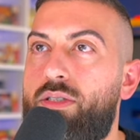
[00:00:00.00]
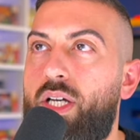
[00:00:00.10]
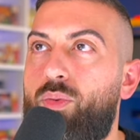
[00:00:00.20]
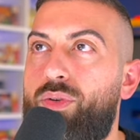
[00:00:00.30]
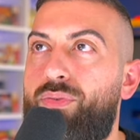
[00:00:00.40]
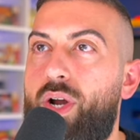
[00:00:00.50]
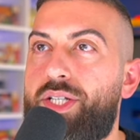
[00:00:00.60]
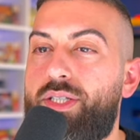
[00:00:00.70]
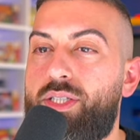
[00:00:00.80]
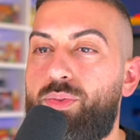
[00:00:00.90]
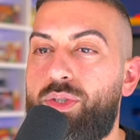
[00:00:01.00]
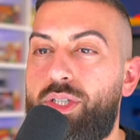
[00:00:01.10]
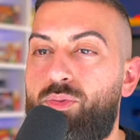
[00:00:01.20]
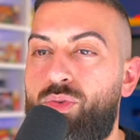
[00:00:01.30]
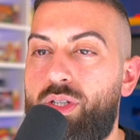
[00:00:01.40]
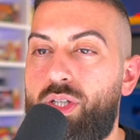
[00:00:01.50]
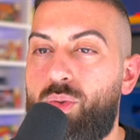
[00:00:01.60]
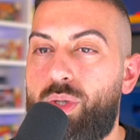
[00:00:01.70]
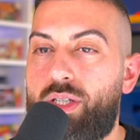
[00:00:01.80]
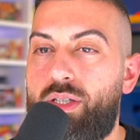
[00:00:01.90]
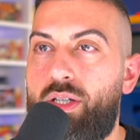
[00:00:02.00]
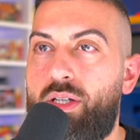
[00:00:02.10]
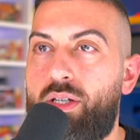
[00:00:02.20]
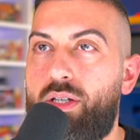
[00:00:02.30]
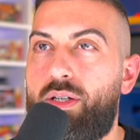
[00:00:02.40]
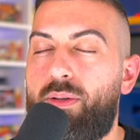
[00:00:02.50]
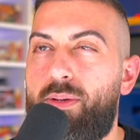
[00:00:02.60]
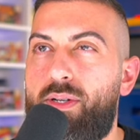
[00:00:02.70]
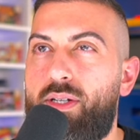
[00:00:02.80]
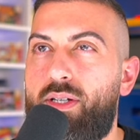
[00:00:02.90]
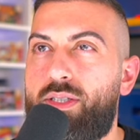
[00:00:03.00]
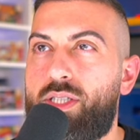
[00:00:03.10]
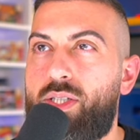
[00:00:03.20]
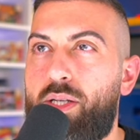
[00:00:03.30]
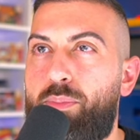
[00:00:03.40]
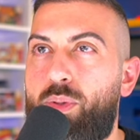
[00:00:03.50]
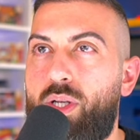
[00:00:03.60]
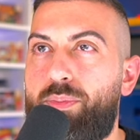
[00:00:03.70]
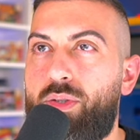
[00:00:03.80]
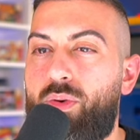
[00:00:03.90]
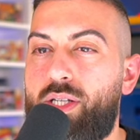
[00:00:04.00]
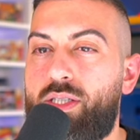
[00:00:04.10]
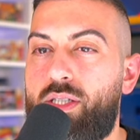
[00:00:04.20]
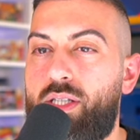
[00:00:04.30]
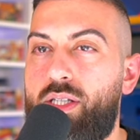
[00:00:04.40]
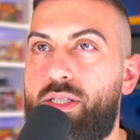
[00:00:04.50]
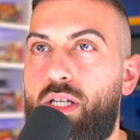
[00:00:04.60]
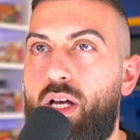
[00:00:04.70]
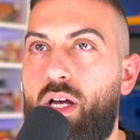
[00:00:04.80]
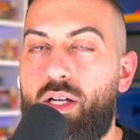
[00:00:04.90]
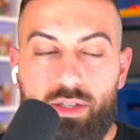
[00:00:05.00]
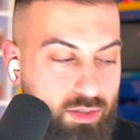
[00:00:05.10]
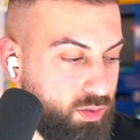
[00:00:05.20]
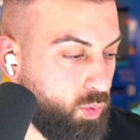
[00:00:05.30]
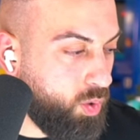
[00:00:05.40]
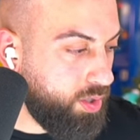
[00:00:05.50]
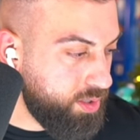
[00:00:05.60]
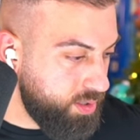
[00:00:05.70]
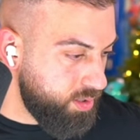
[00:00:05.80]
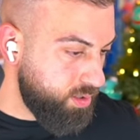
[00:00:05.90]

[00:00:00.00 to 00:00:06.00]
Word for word: got to refresh this really, really quickly here, just so I can pull up the rest of these uh, orders.